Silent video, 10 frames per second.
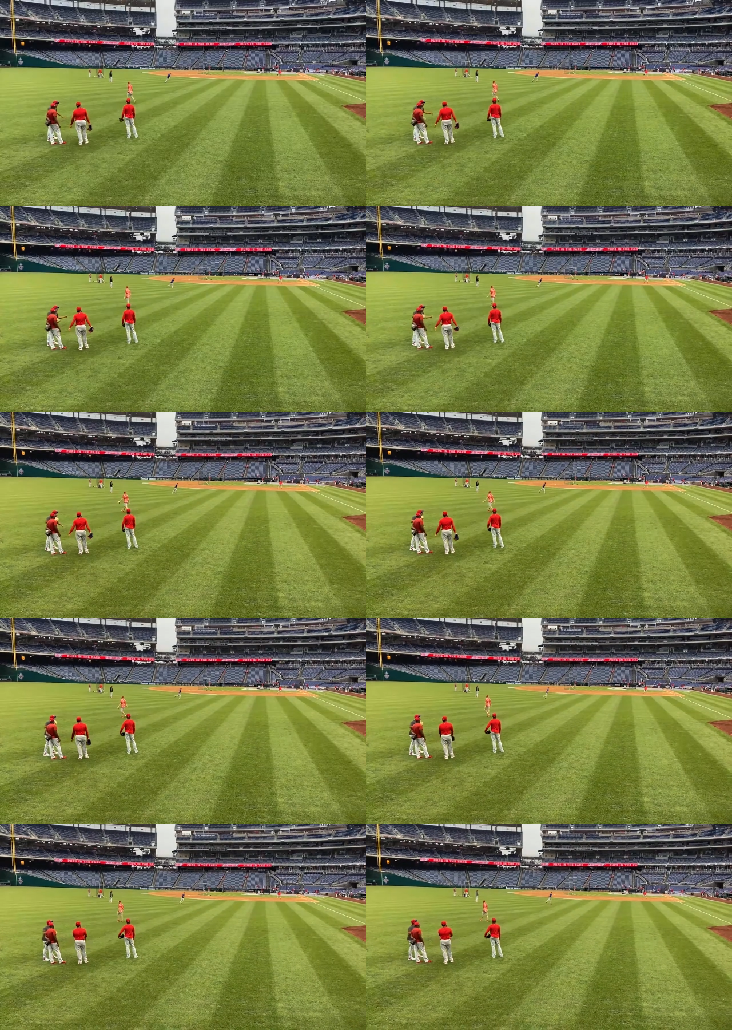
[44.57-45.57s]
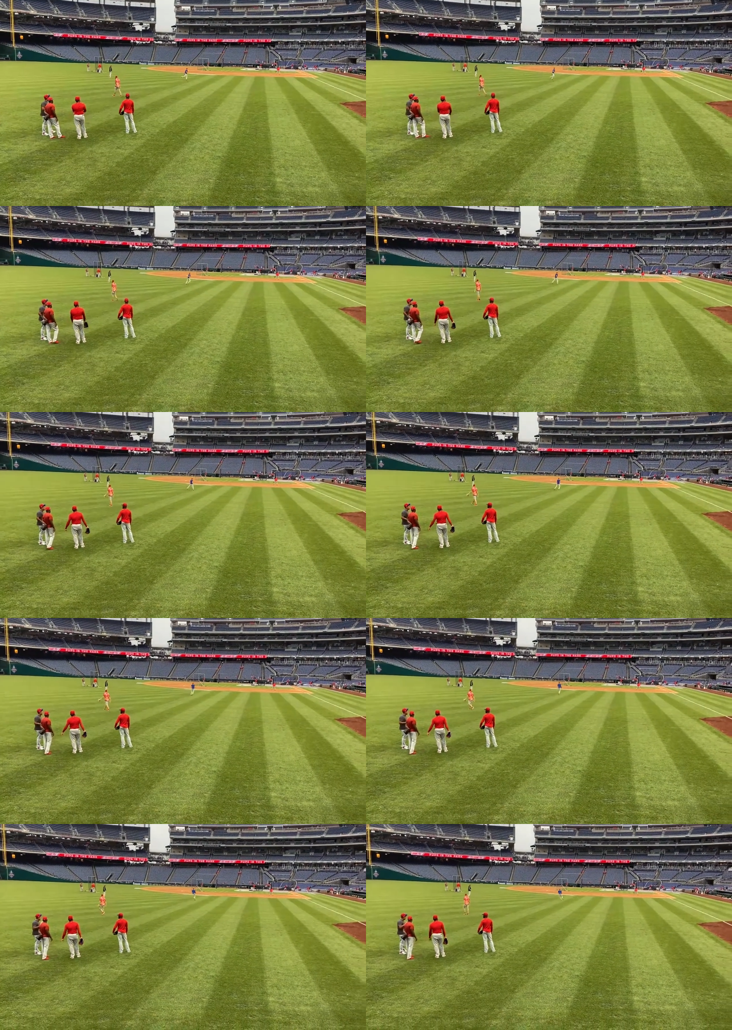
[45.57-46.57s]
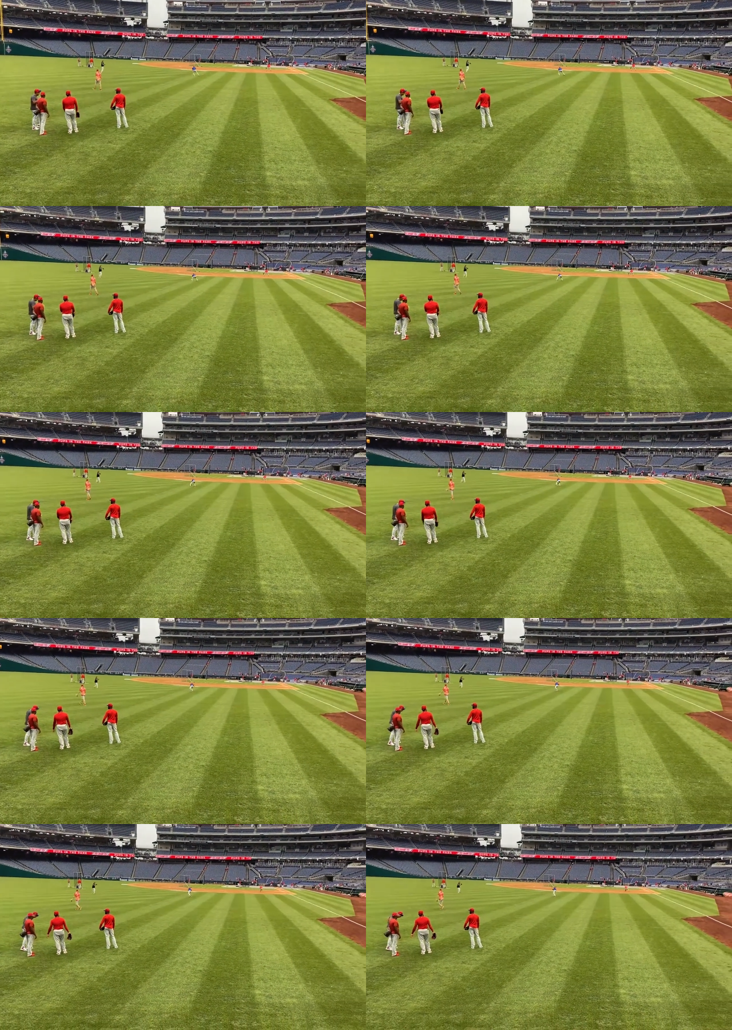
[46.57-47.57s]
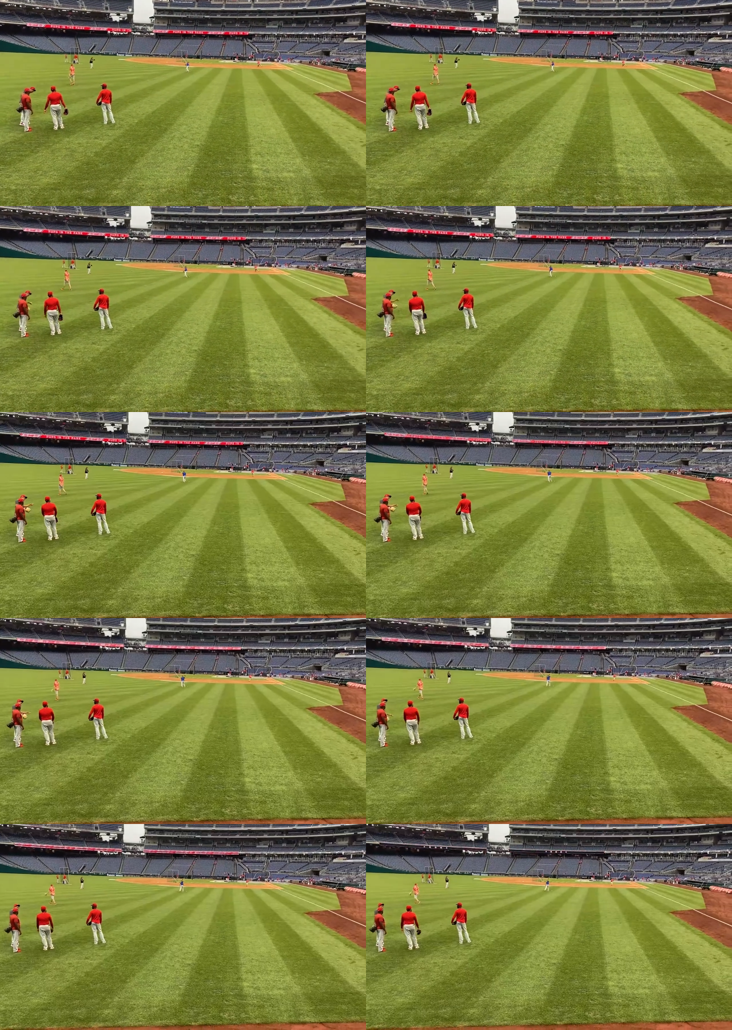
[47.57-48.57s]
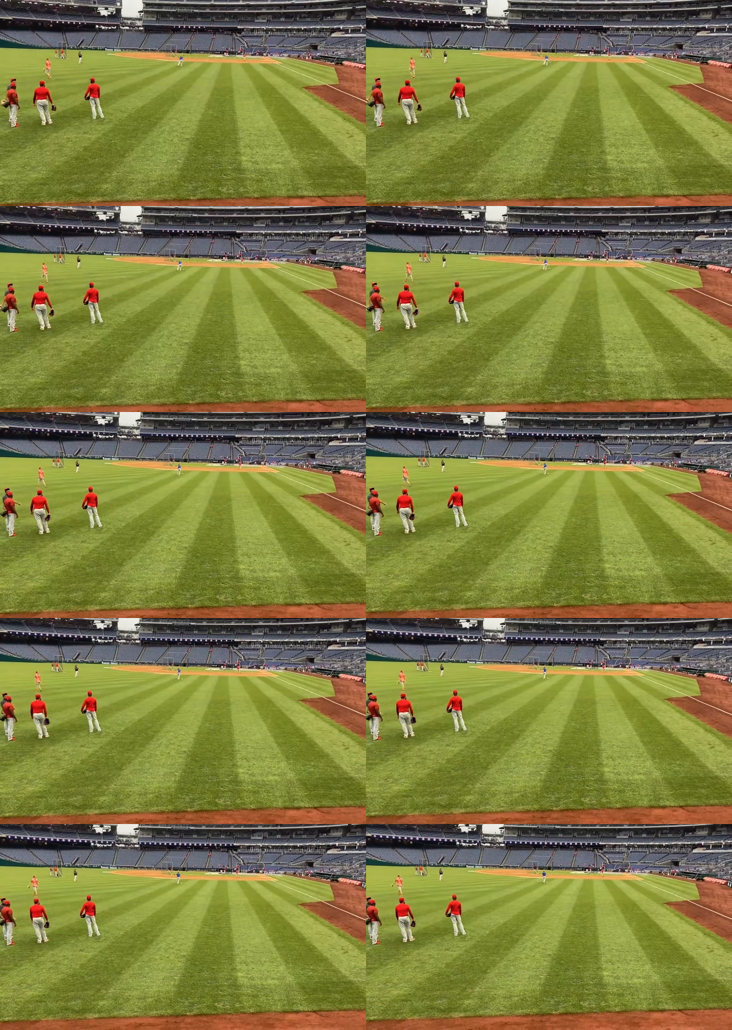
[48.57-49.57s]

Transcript: (no speaker visible)